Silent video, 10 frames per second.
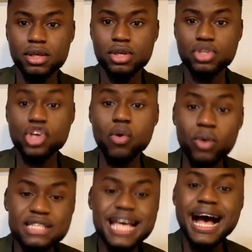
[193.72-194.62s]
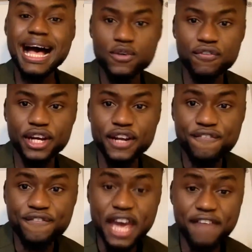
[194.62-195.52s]
So once I ask you for the
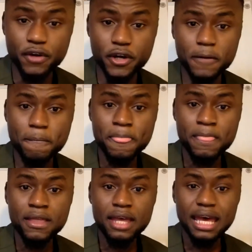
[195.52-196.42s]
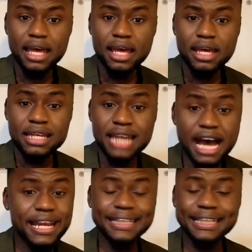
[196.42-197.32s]
favor, now
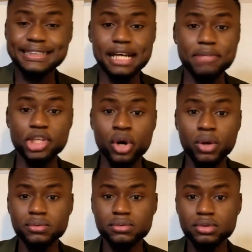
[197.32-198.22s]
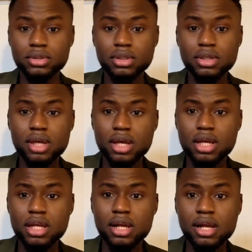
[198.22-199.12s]
they can't tell me no.
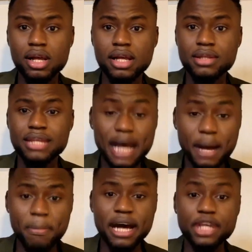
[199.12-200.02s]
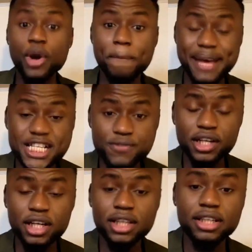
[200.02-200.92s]
Think about it. Your best friend
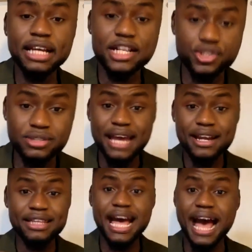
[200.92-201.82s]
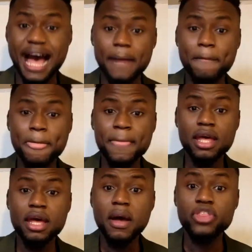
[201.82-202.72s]
gonna look at you dead in the eye.
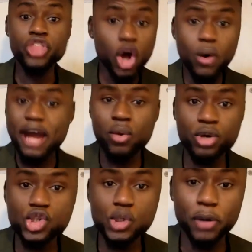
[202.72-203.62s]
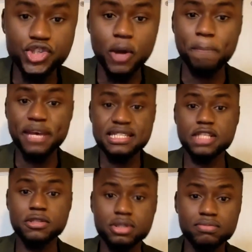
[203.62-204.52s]
No, I don't want to support your
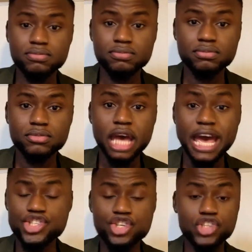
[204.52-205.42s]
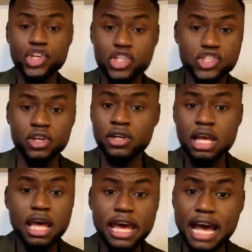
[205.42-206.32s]
business. Hey, Joe Johnson,
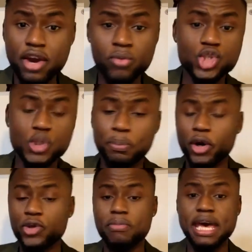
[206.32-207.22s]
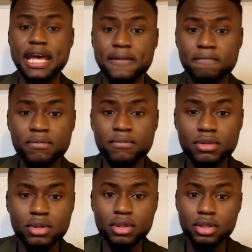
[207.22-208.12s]
hey, I don't want to support you, man.
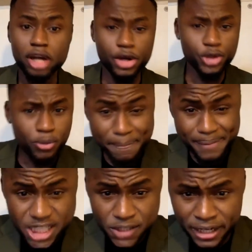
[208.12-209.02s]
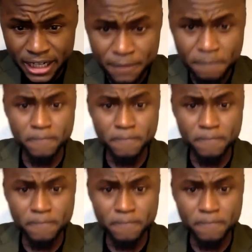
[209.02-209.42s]
Are you my best friend?